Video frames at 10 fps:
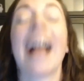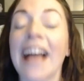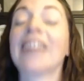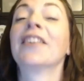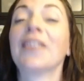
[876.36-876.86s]

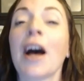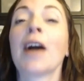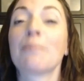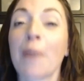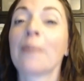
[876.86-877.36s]
and a
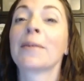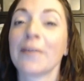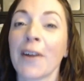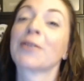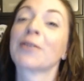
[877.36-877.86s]
lot probably
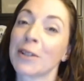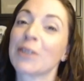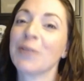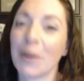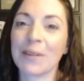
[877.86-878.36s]
of also what
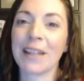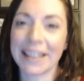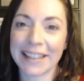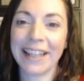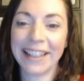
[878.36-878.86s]
you don't
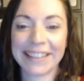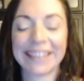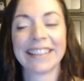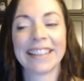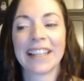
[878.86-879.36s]

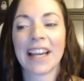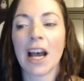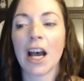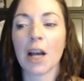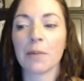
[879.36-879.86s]

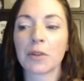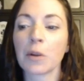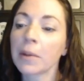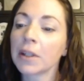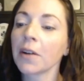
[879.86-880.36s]
like. So
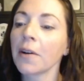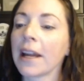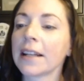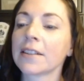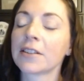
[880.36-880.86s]
I'm going to go
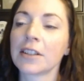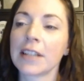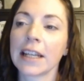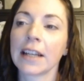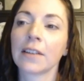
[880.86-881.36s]
ahead and start
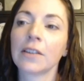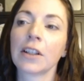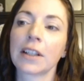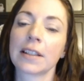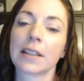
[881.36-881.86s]
taking a
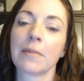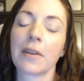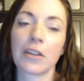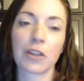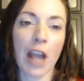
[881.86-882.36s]
look at some
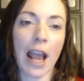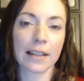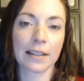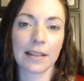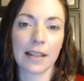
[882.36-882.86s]
of the chat
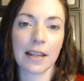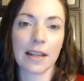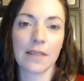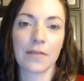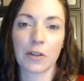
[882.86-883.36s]
to see
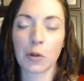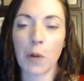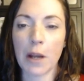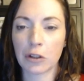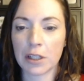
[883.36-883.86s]
if there's
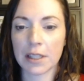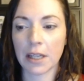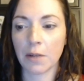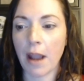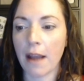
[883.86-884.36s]
questions
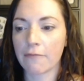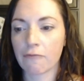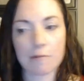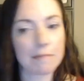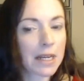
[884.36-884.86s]
that you have
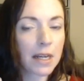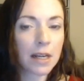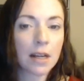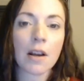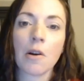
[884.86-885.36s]
for
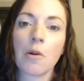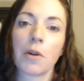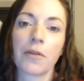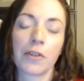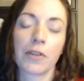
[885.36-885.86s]
me
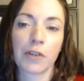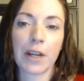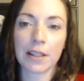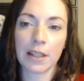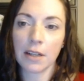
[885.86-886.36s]
or for
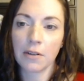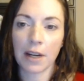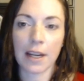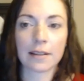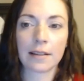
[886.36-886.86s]
Tracy, or
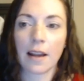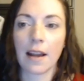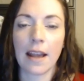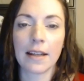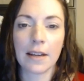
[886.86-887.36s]
I guess
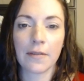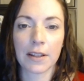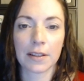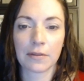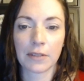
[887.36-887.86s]
any of
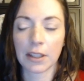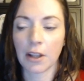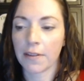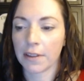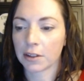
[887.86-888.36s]
us really
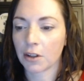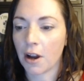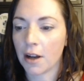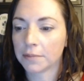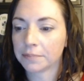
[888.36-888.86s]
on this call.